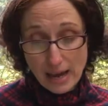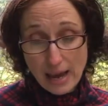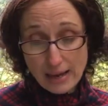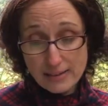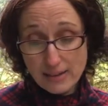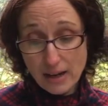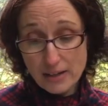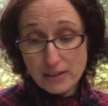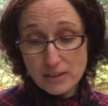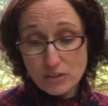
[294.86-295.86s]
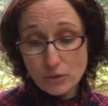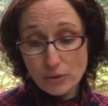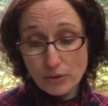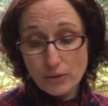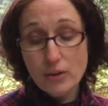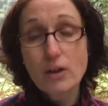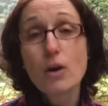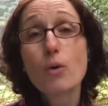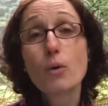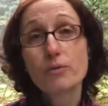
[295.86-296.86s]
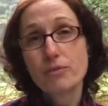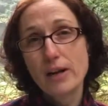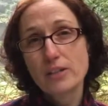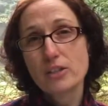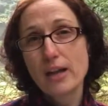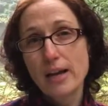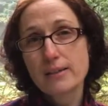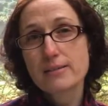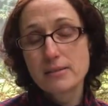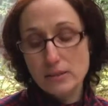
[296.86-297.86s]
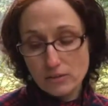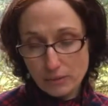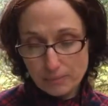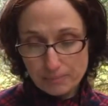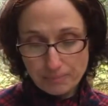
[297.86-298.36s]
anxiety disorder, or Fragile X syndrome.